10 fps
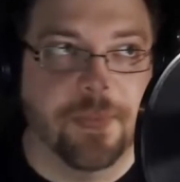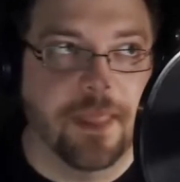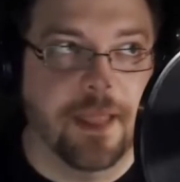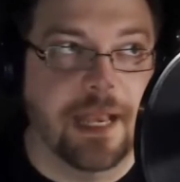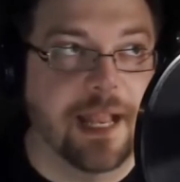
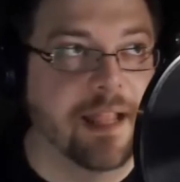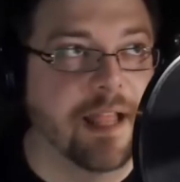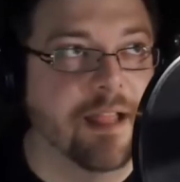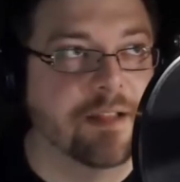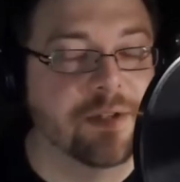and I,
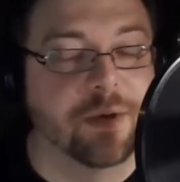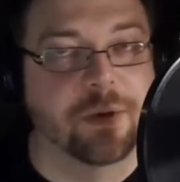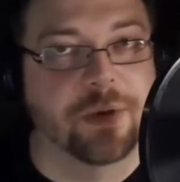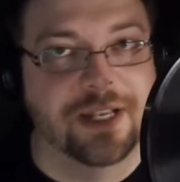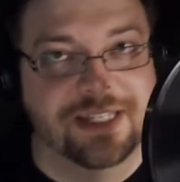
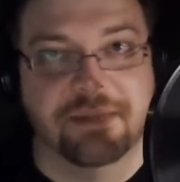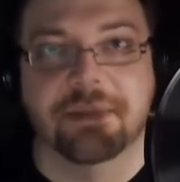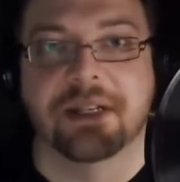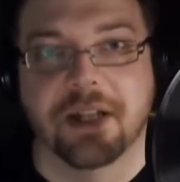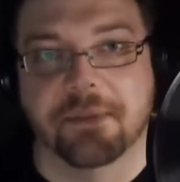so a
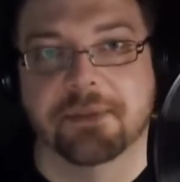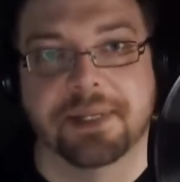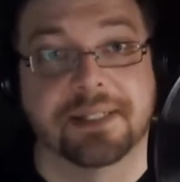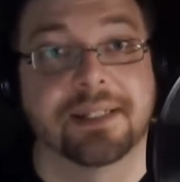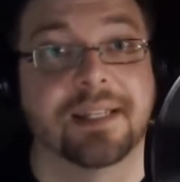demon comes
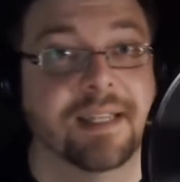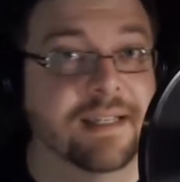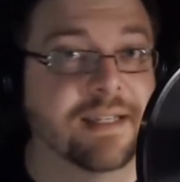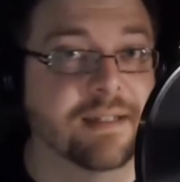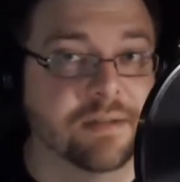basically and
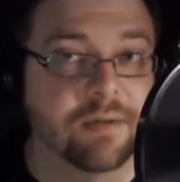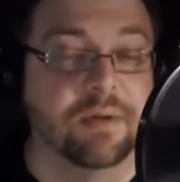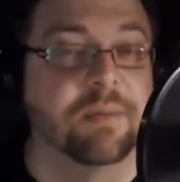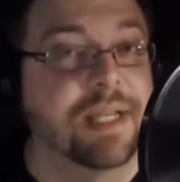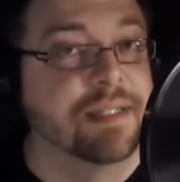kills Cronin.
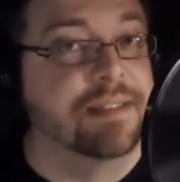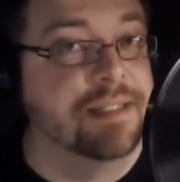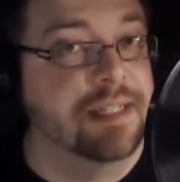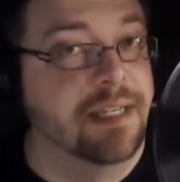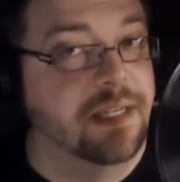We get to
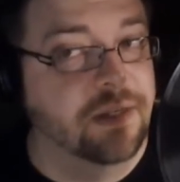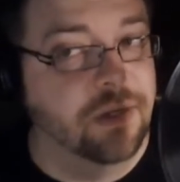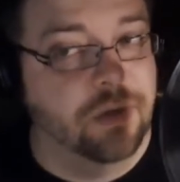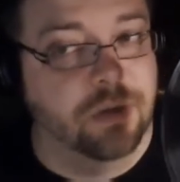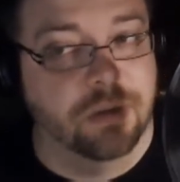see
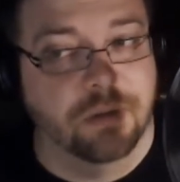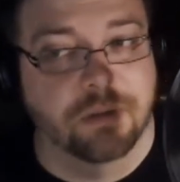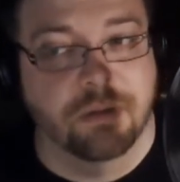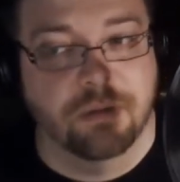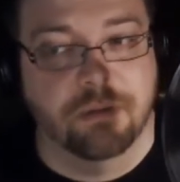her
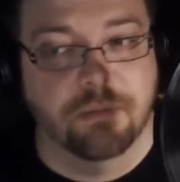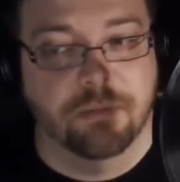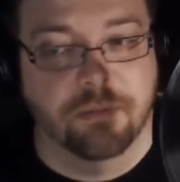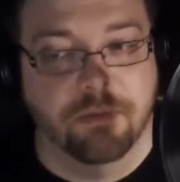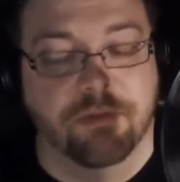
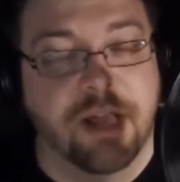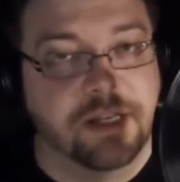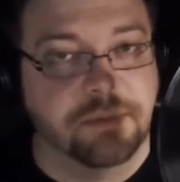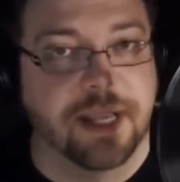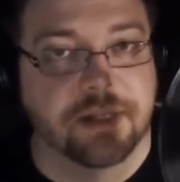
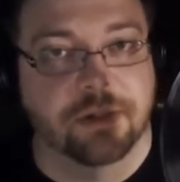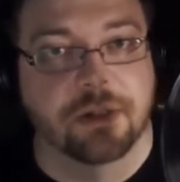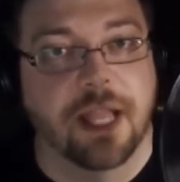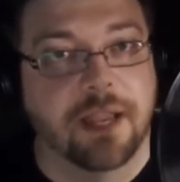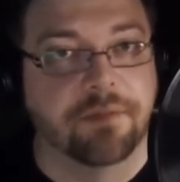flashbacks, her
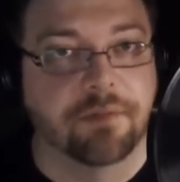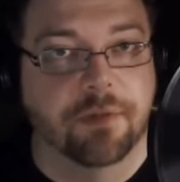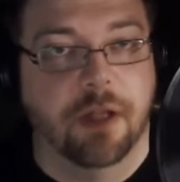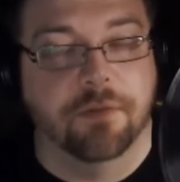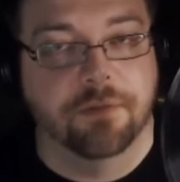life of,
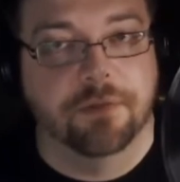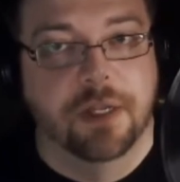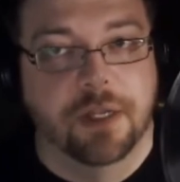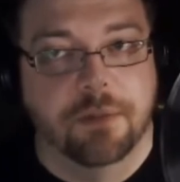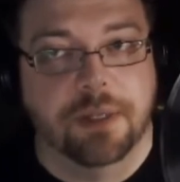of
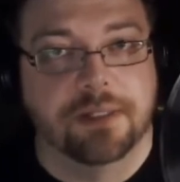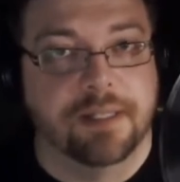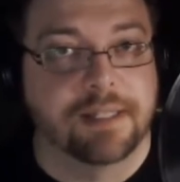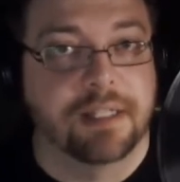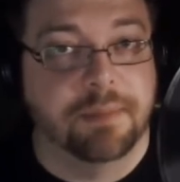being
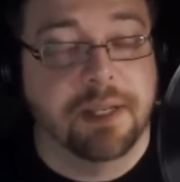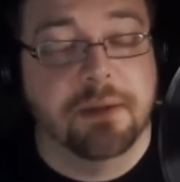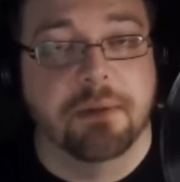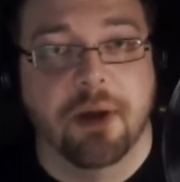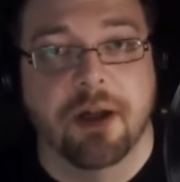selected to become
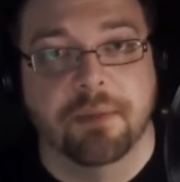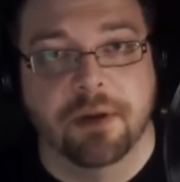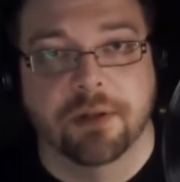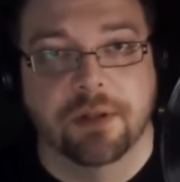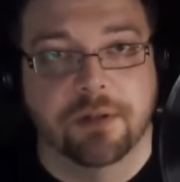a mom and
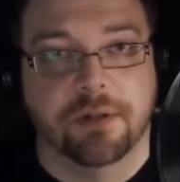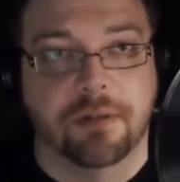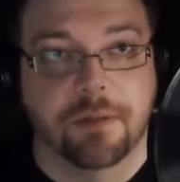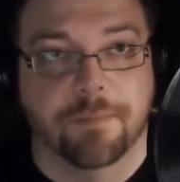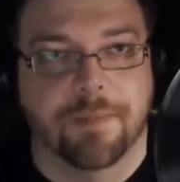all the
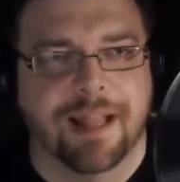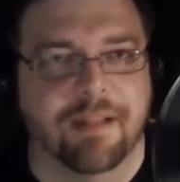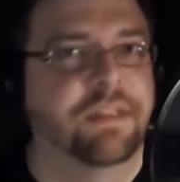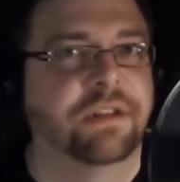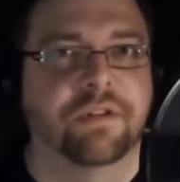the I love
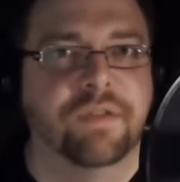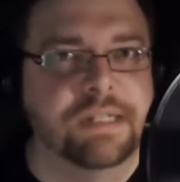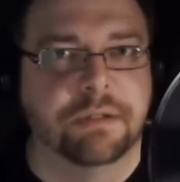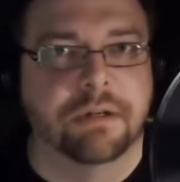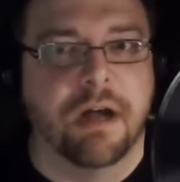that there's
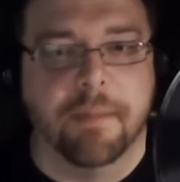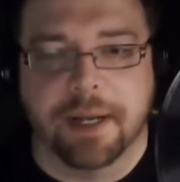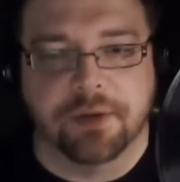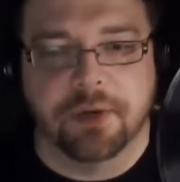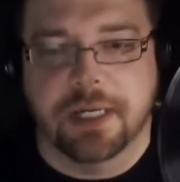physical
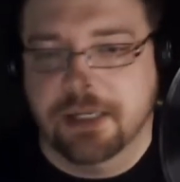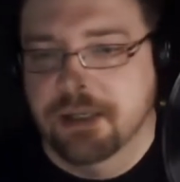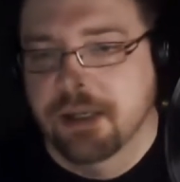combat training